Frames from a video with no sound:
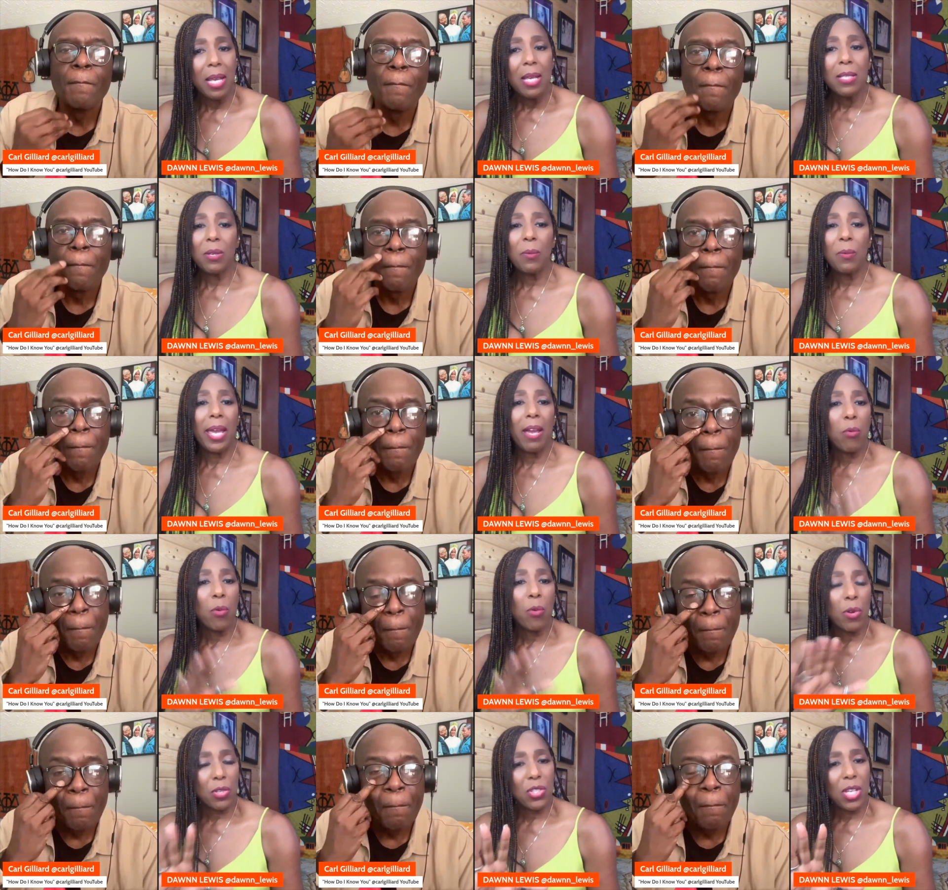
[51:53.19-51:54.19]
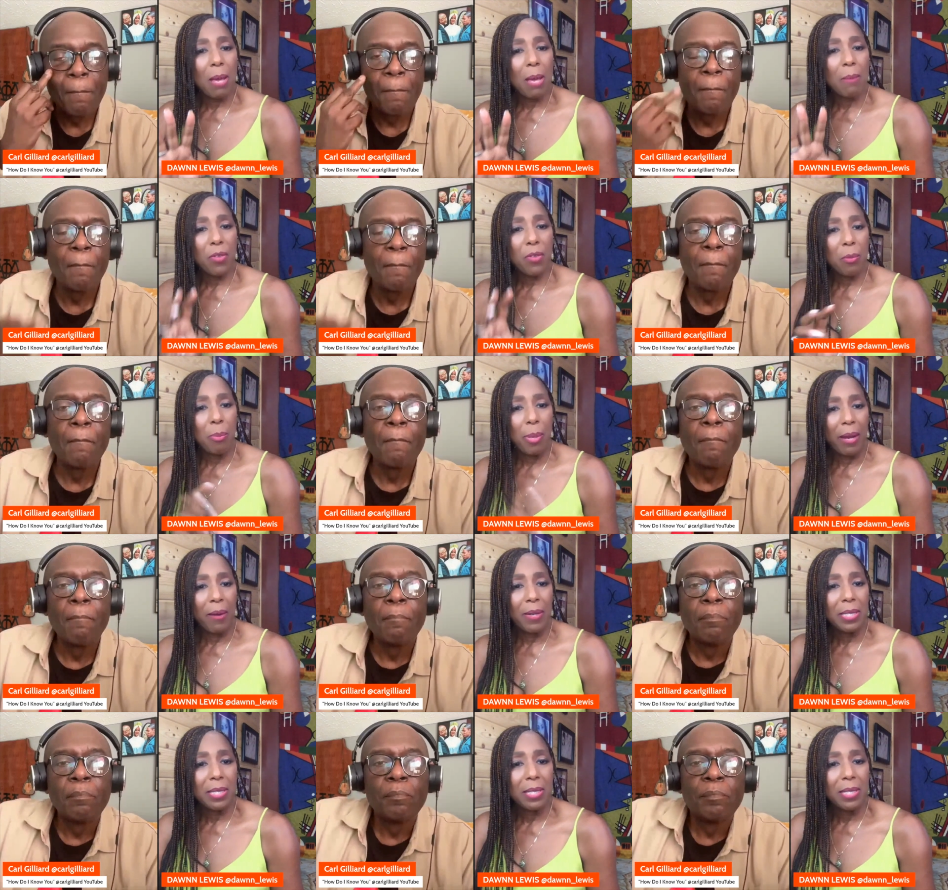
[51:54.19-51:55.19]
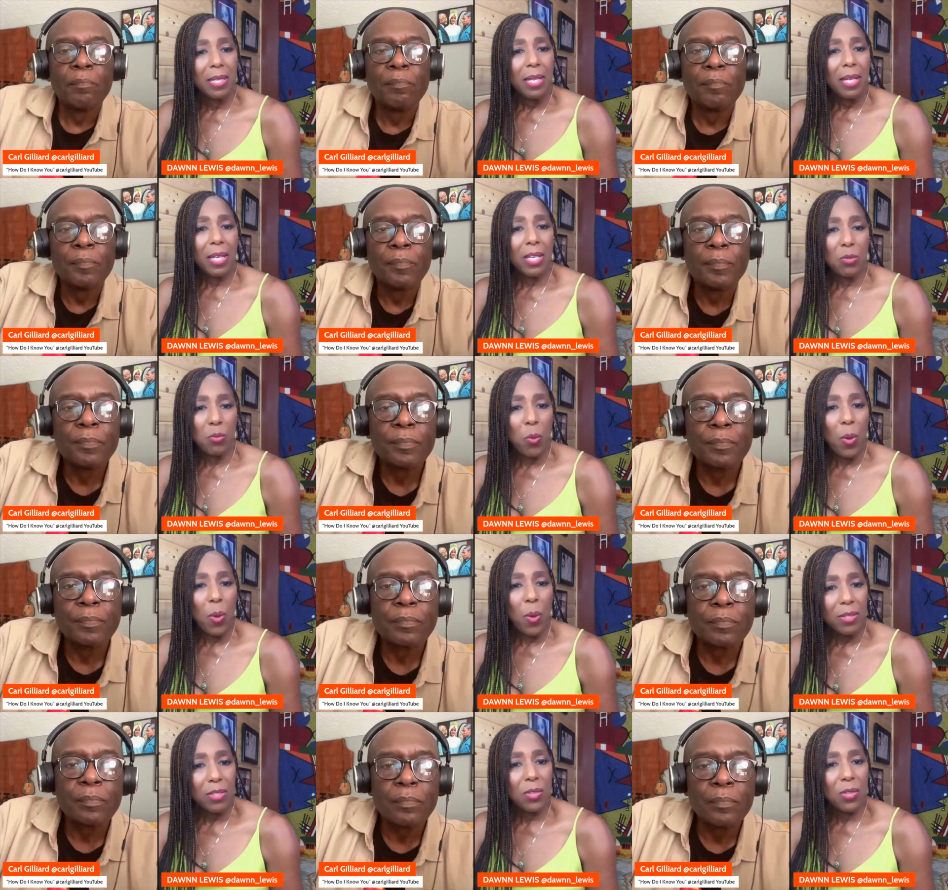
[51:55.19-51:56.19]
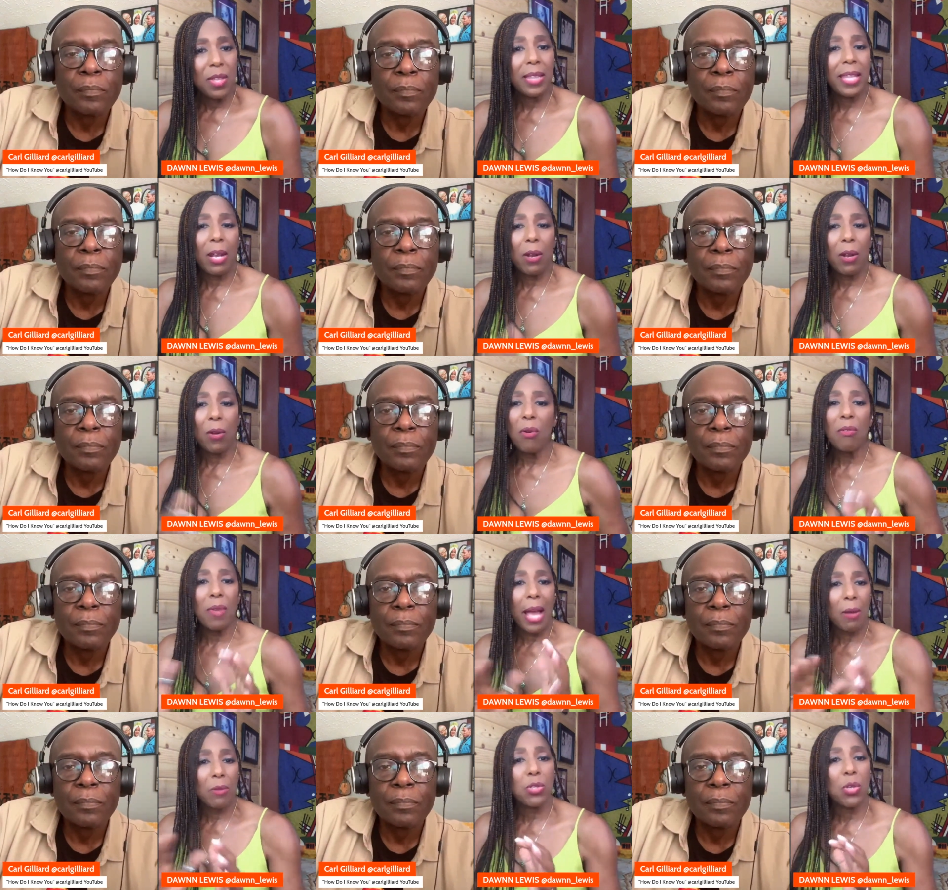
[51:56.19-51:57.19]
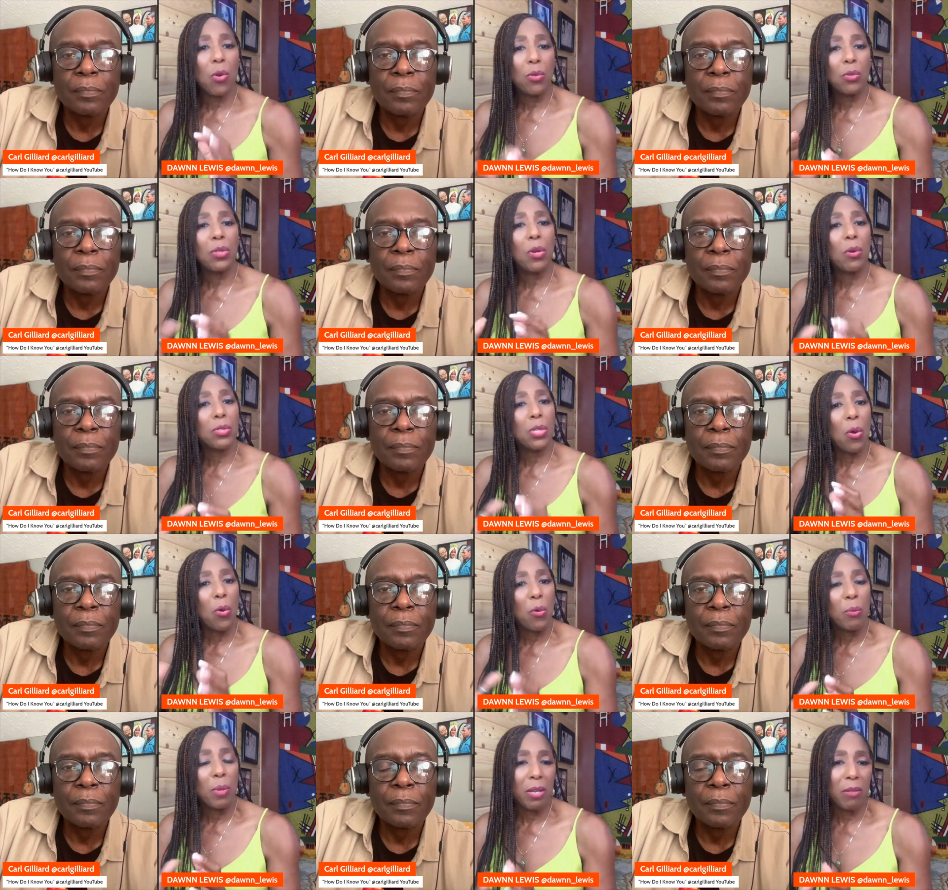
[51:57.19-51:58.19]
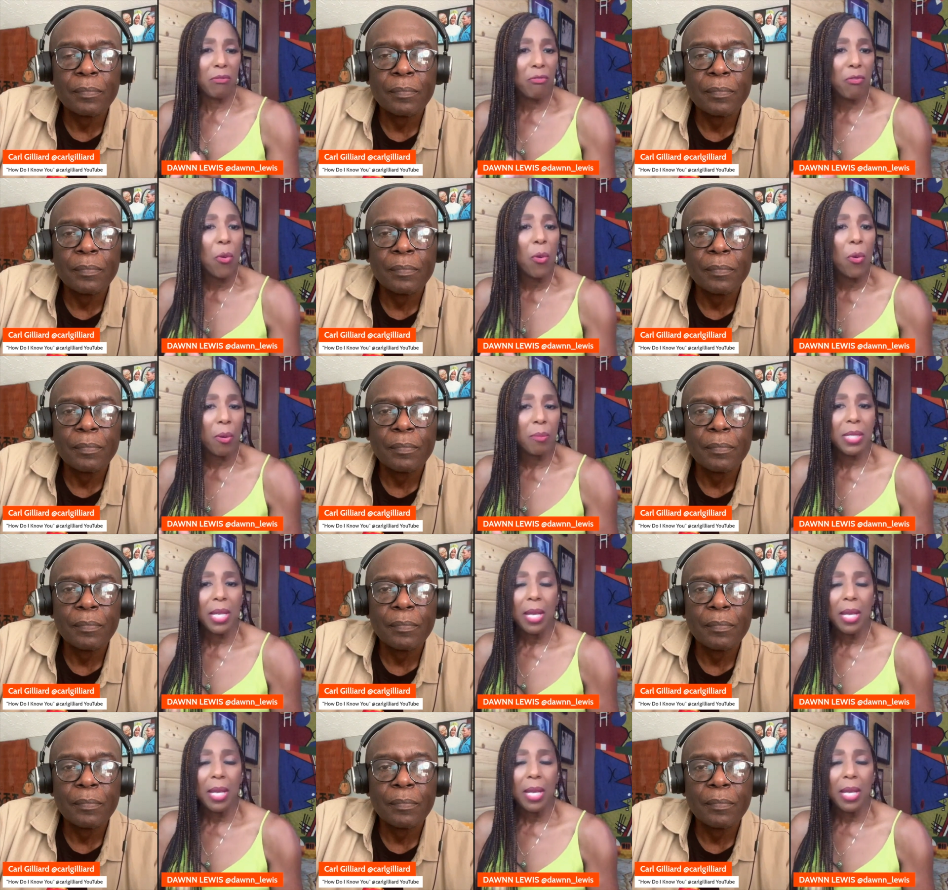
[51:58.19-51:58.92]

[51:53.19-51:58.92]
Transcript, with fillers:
Speaker 1: So we have workshops for the parents as well, so that that whole household goes home informed